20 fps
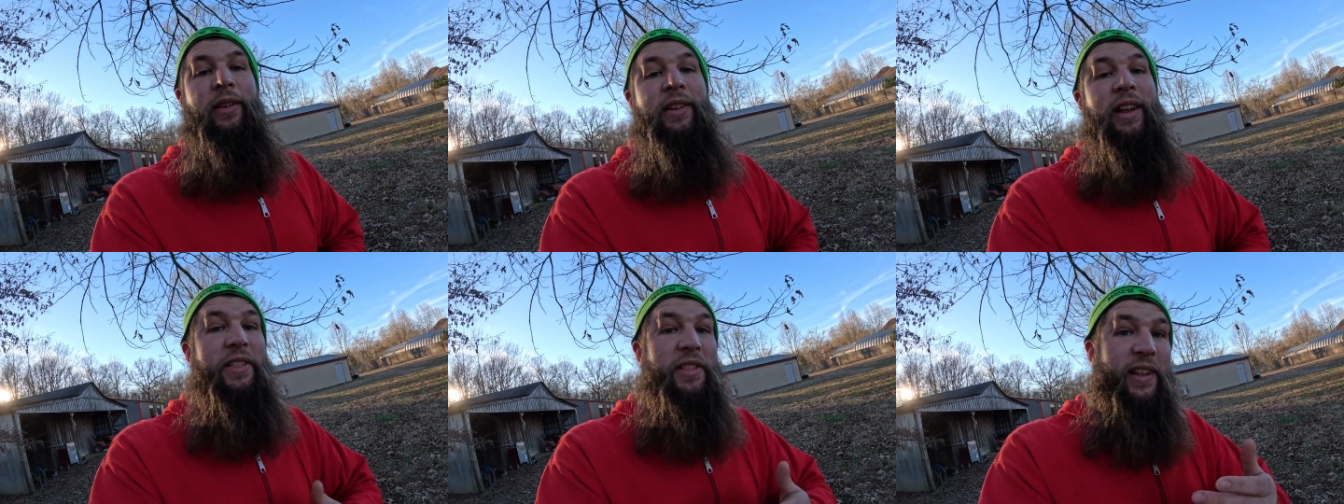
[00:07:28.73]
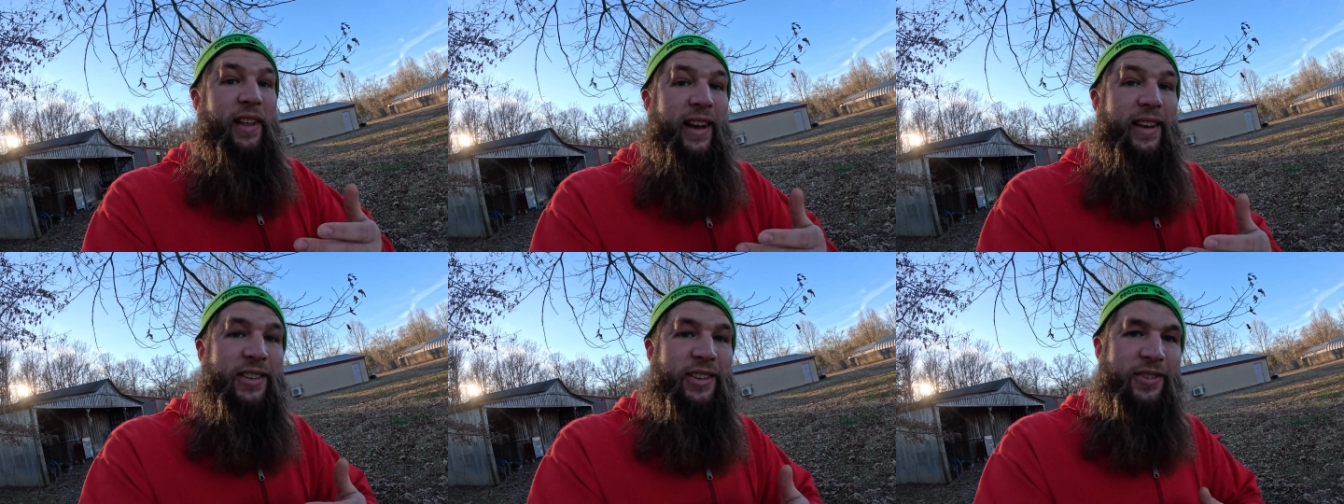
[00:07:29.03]

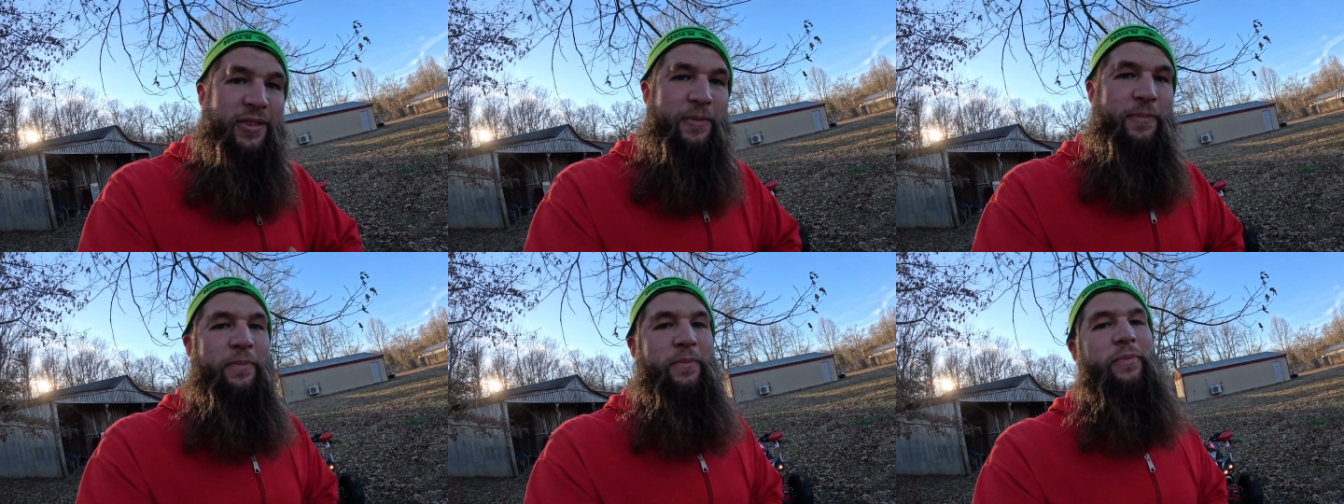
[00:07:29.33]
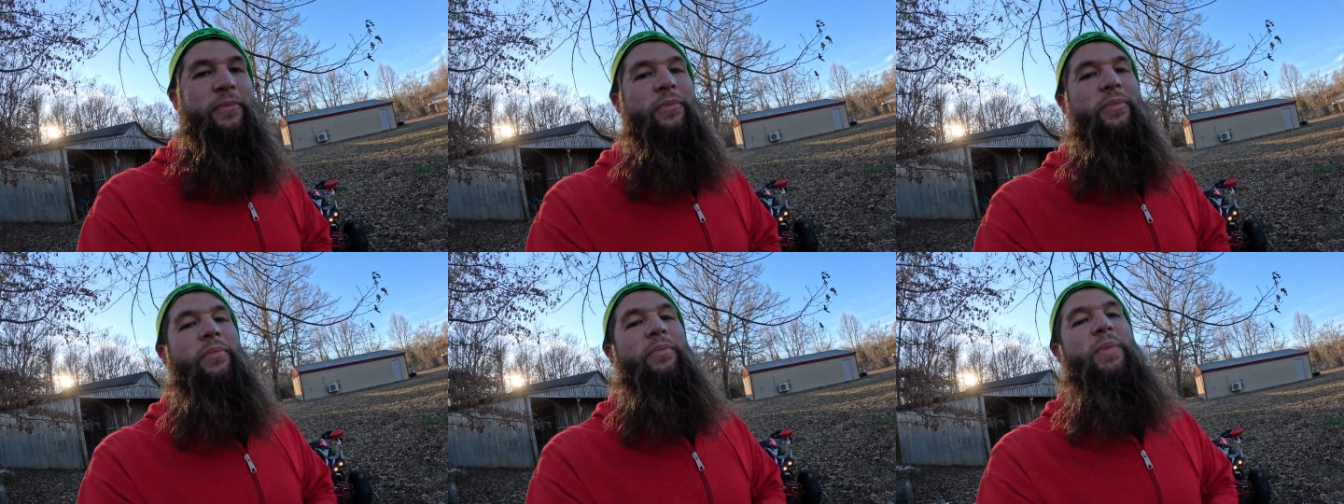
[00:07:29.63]
Nonetheless,
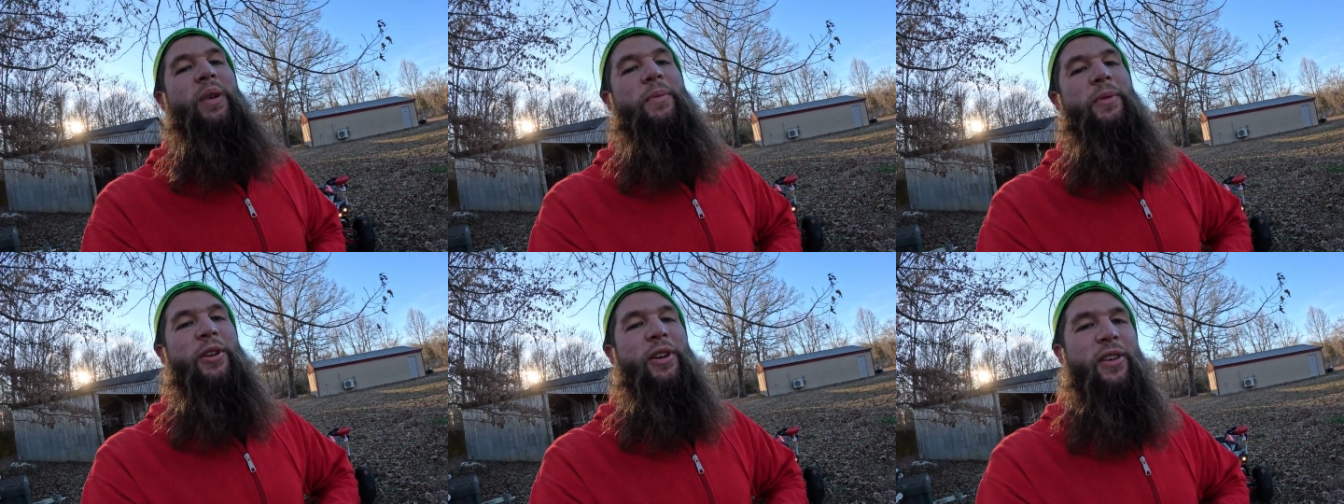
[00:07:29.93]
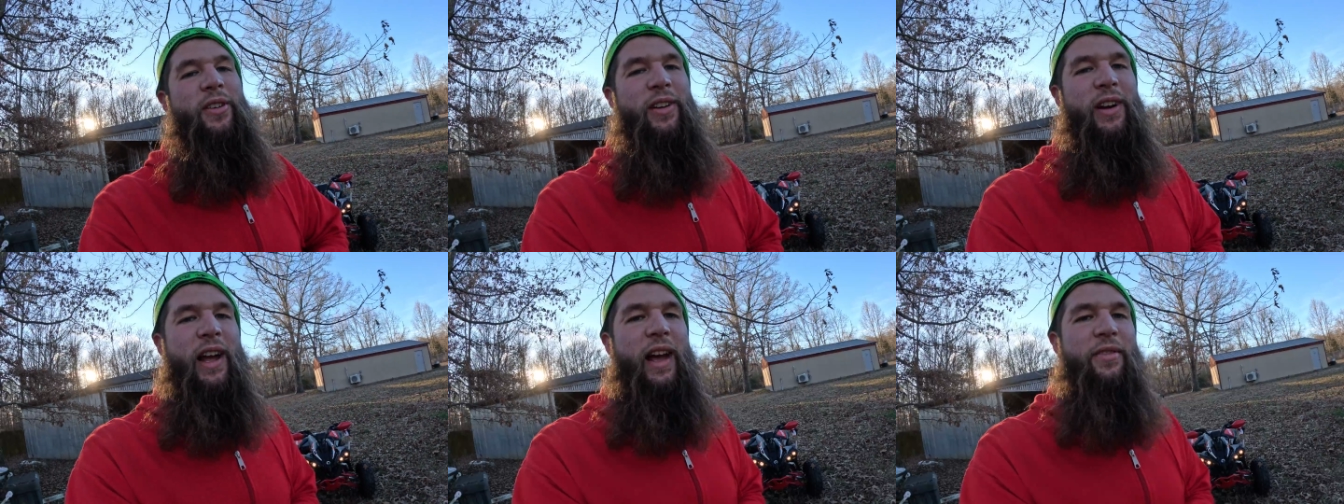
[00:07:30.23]
me and my
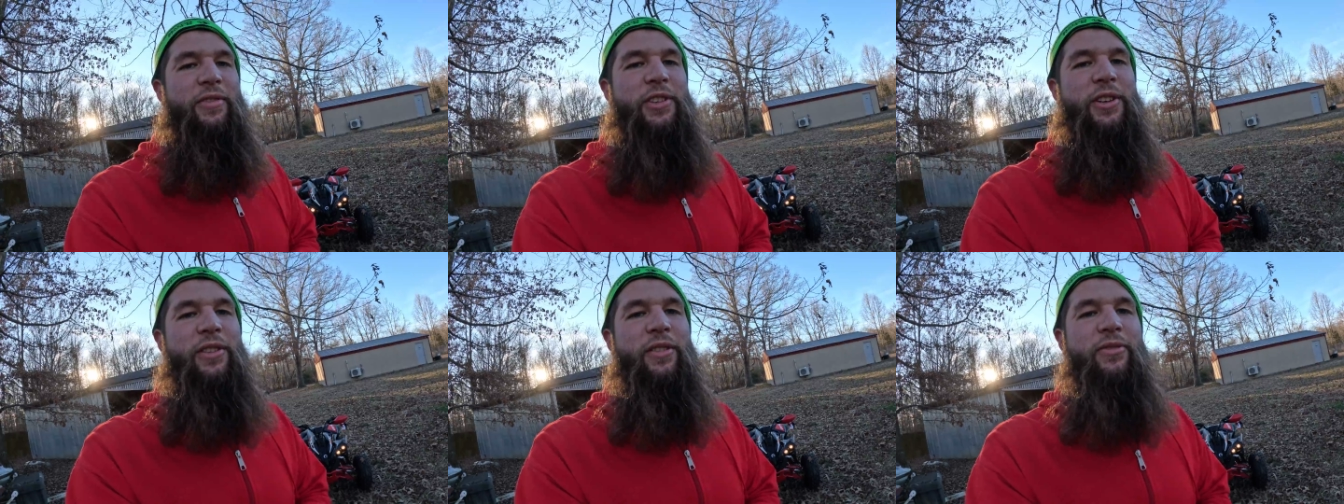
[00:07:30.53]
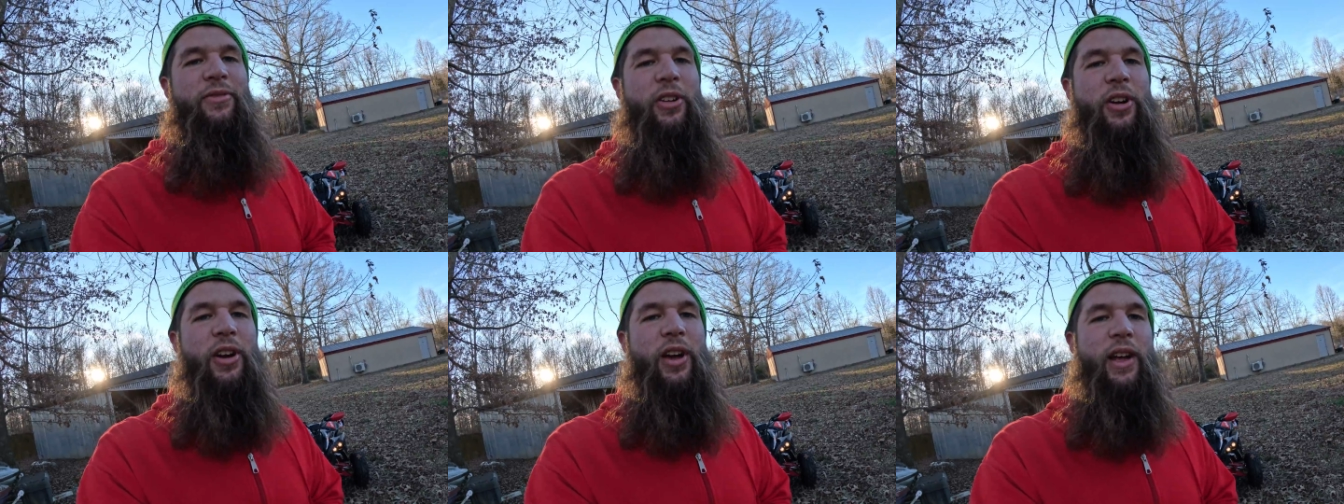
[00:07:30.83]
dog are going to have a ton
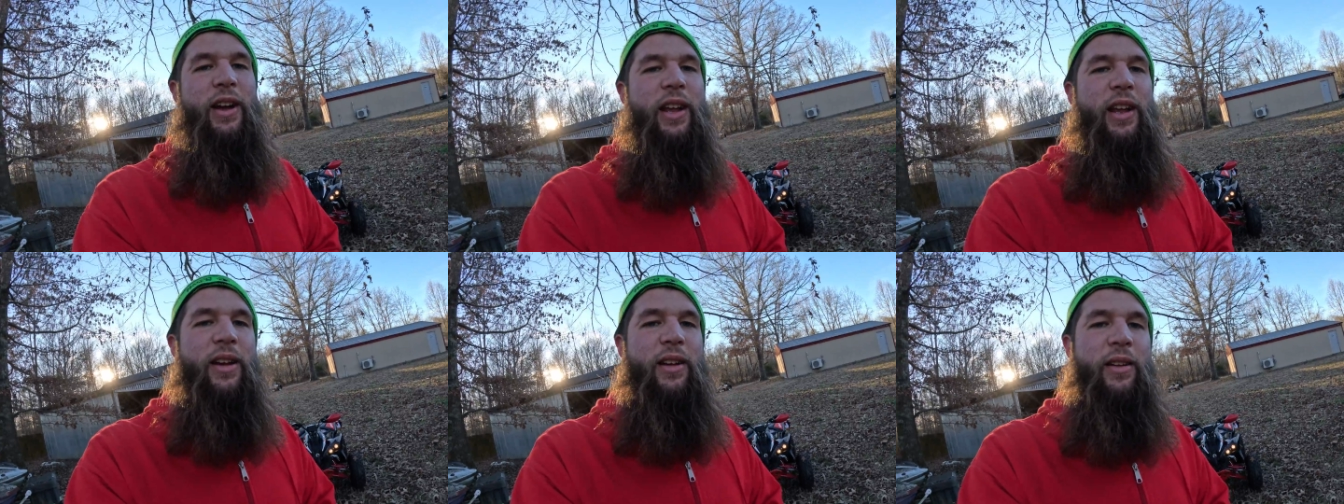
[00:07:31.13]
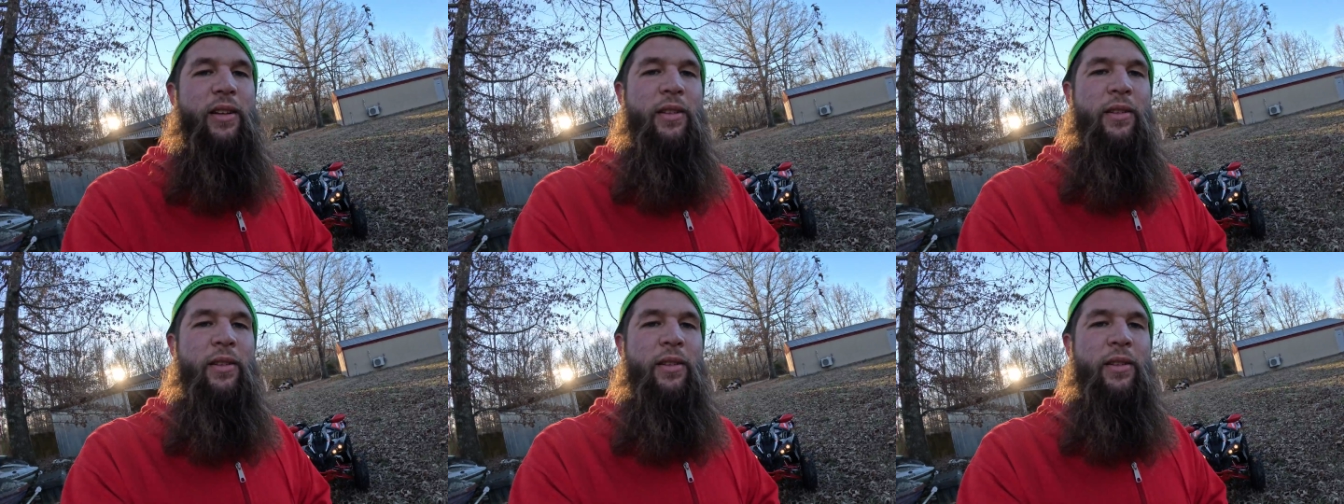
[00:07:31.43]
of fun on it.